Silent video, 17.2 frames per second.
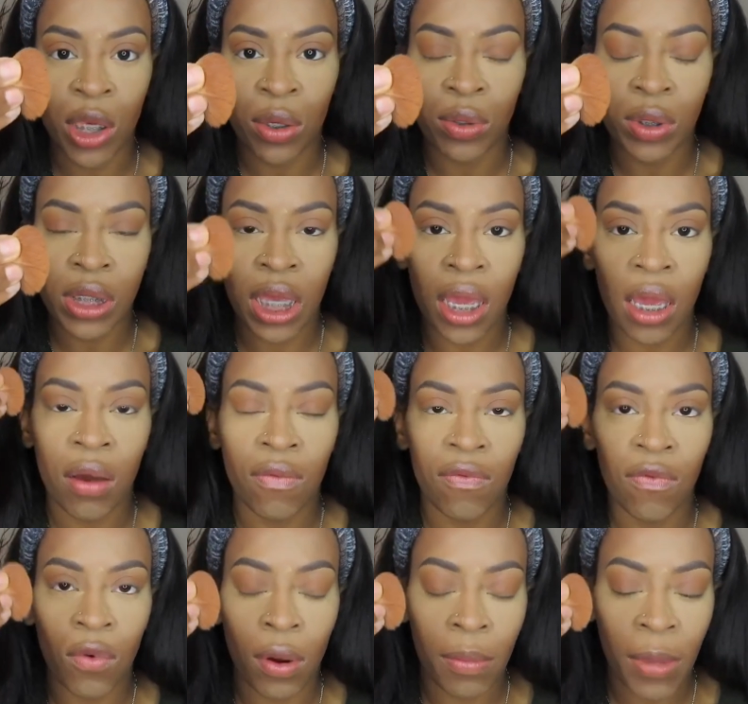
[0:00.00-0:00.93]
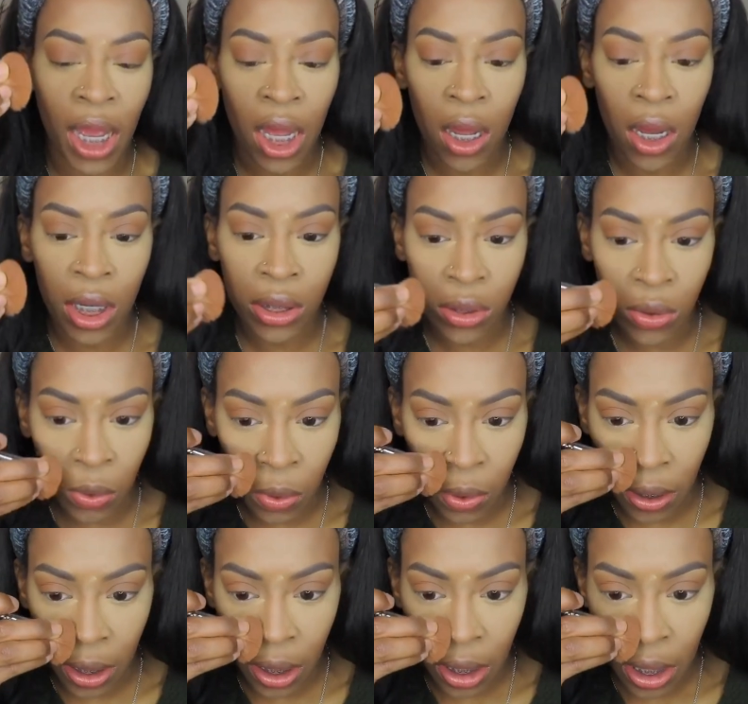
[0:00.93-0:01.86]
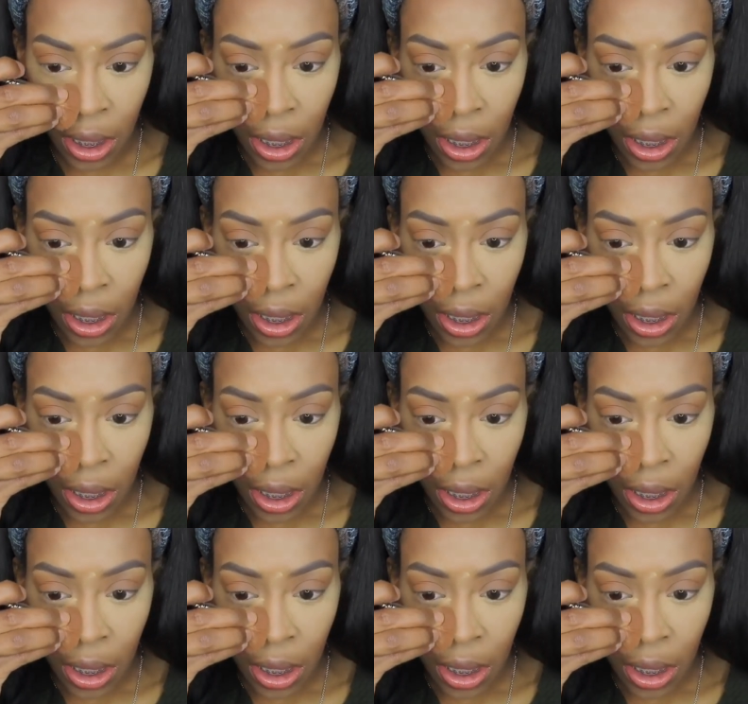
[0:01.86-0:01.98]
using for my contour,